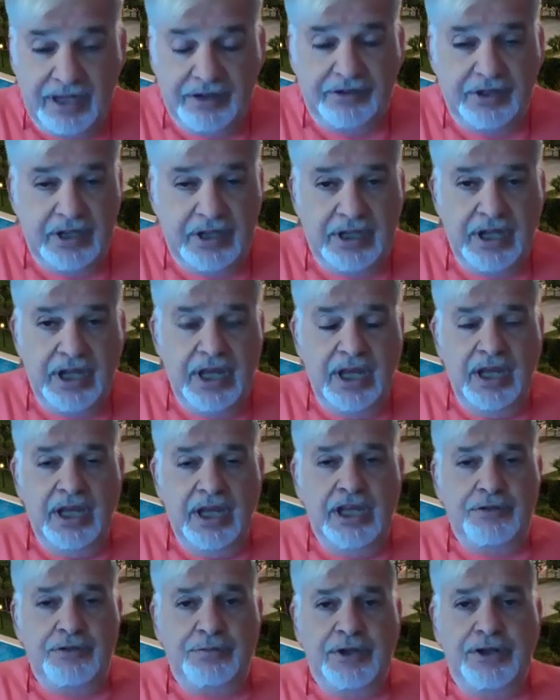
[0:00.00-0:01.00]
I said,
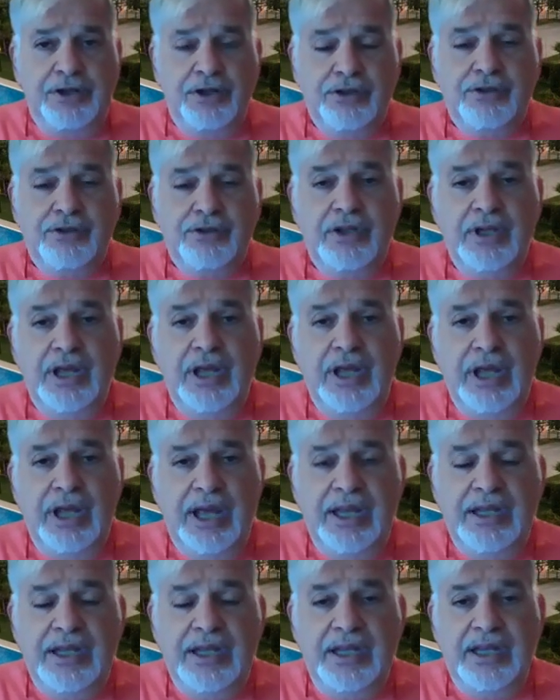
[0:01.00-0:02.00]
it will not
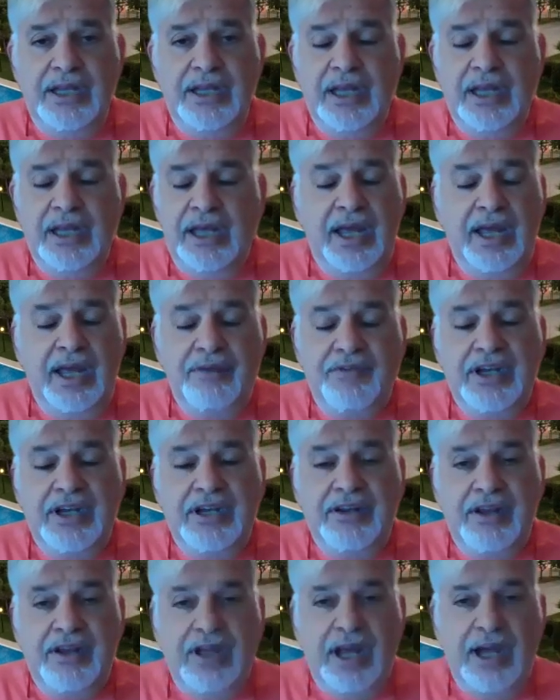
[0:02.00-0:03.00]
have
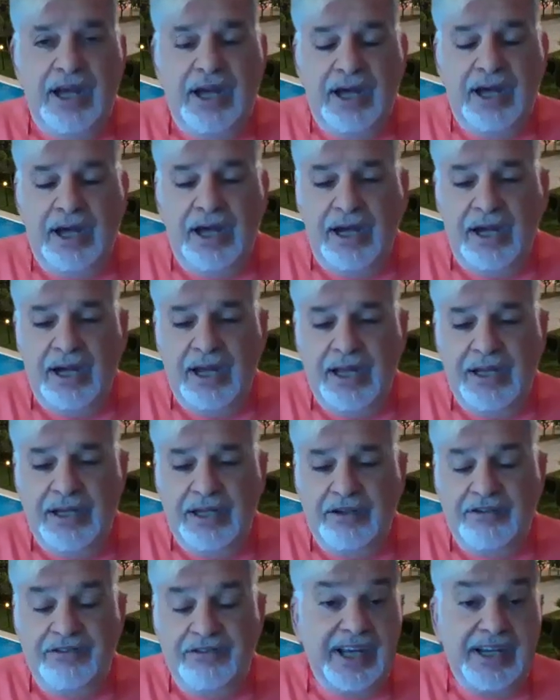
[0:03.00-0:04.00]

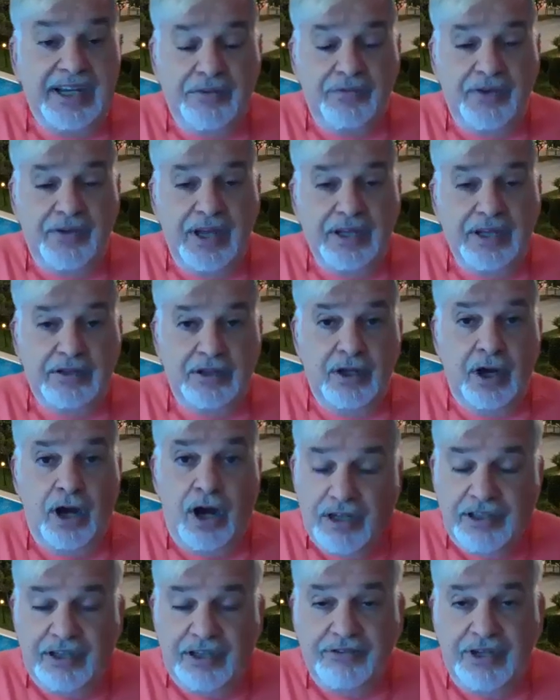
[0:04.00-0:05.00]
any side effect.
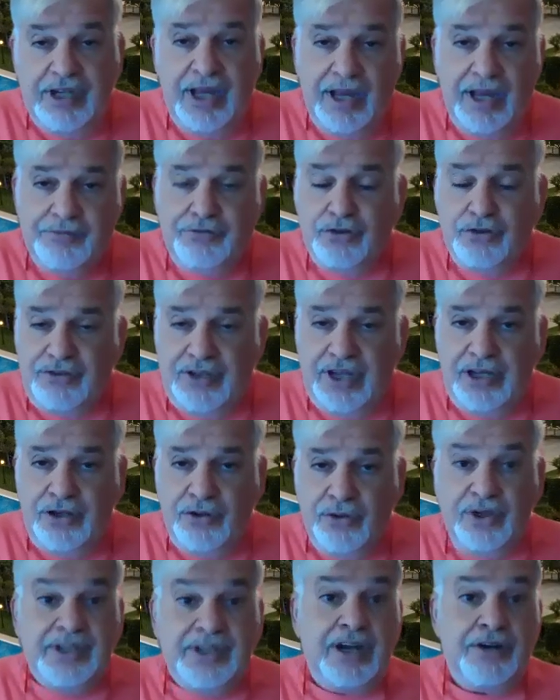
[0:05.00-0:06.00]
Honestly, I have to tell
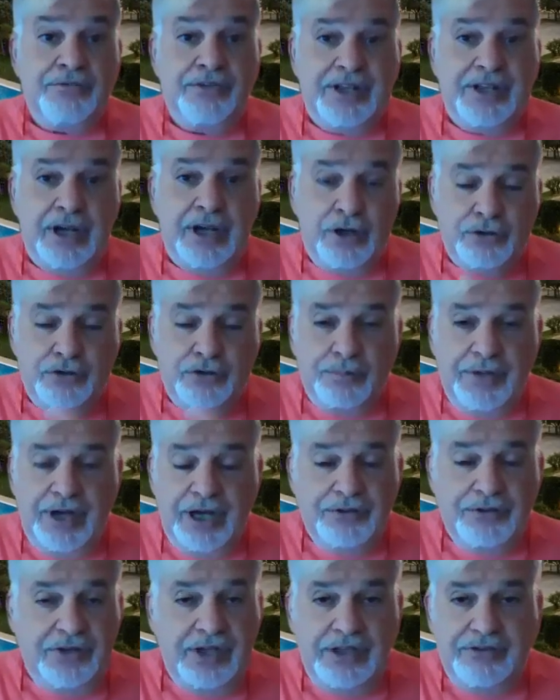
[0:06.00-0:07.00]
you, and I read a lot
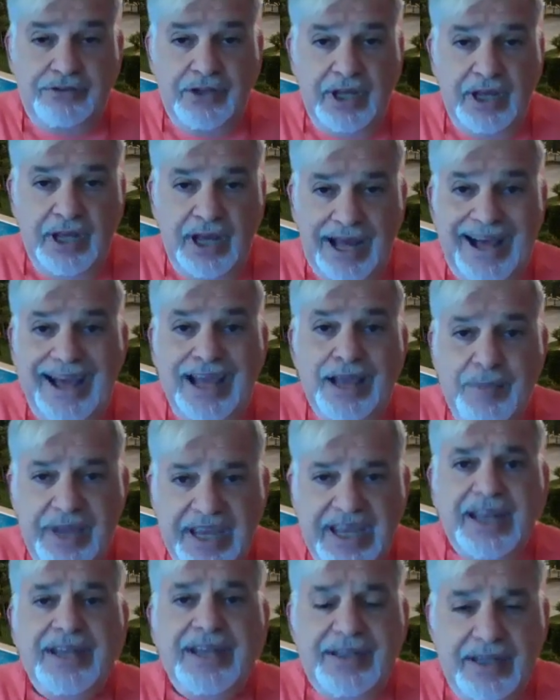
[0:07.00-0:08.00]
about it, I am a
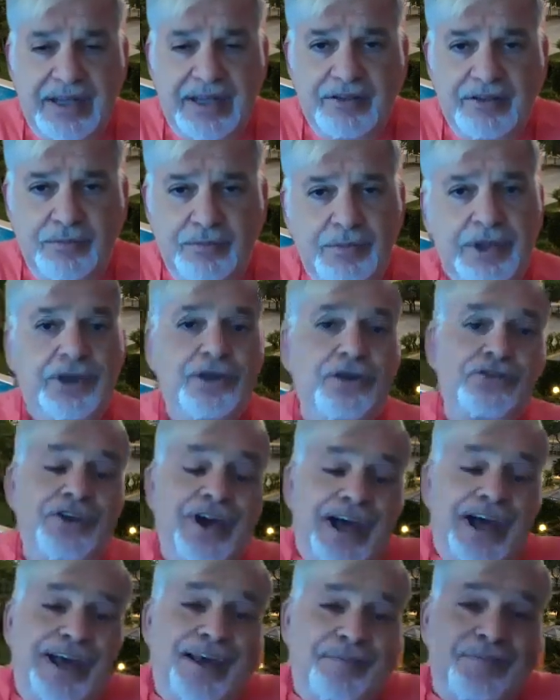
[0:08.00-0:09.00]
candidate
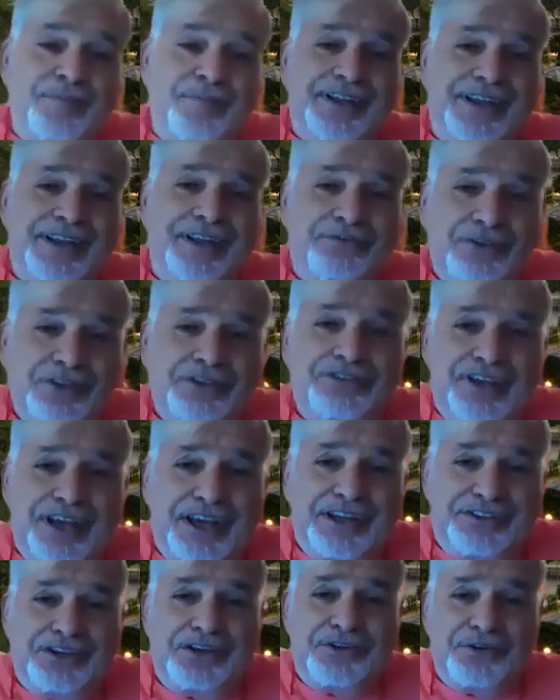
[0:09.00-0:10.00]
because I'm in the risk
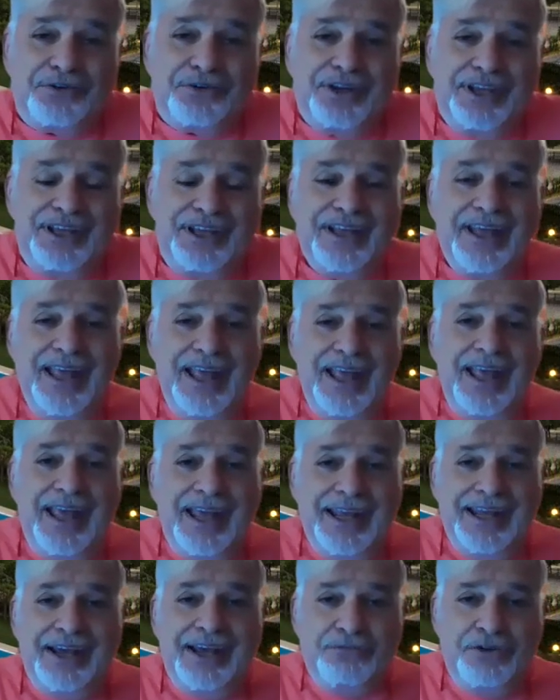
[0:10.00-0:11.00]
category
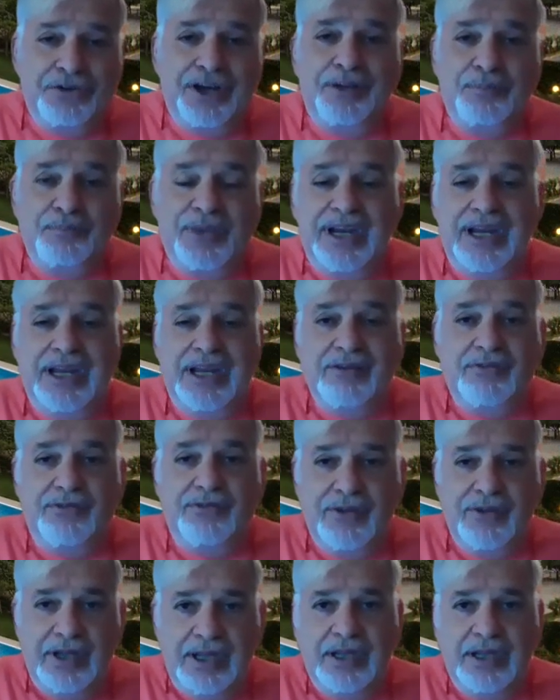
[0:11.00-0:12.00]
and I really
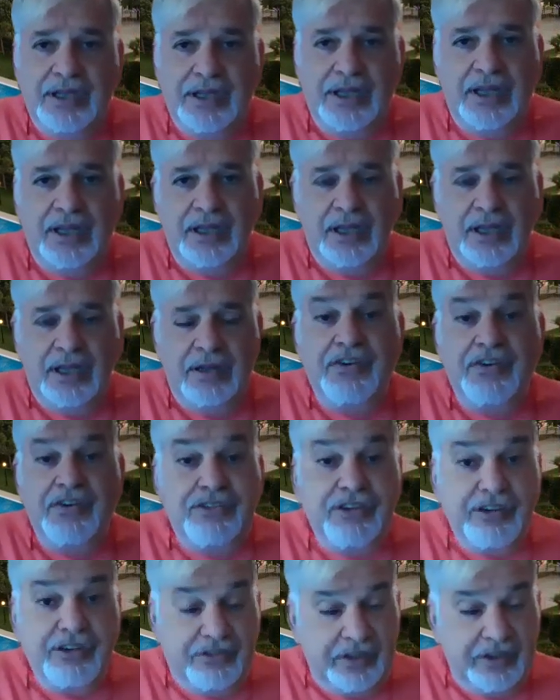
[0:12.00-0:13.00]
believe in the
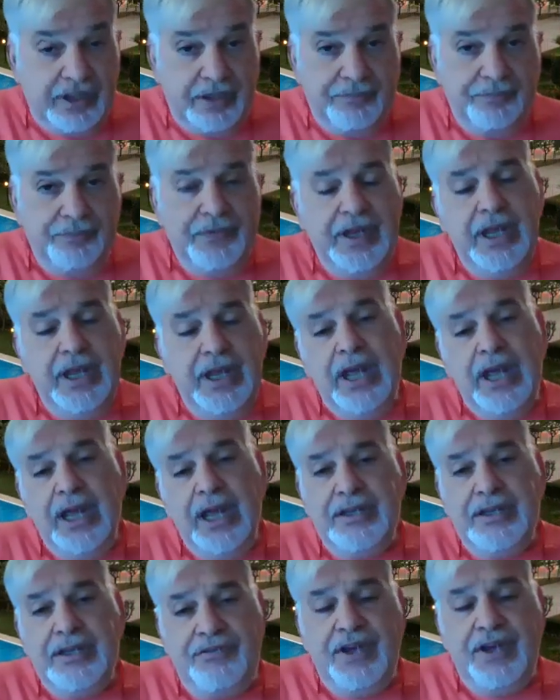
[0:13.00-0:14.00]
efficiency
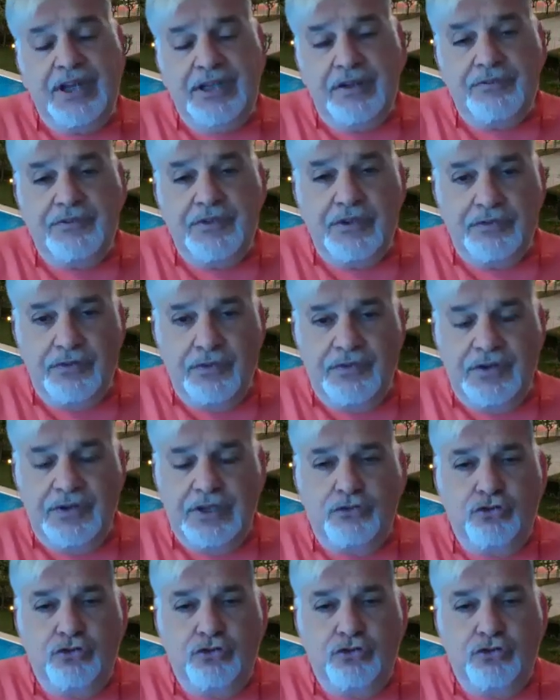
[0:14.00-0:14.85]
and the effectiveness of it.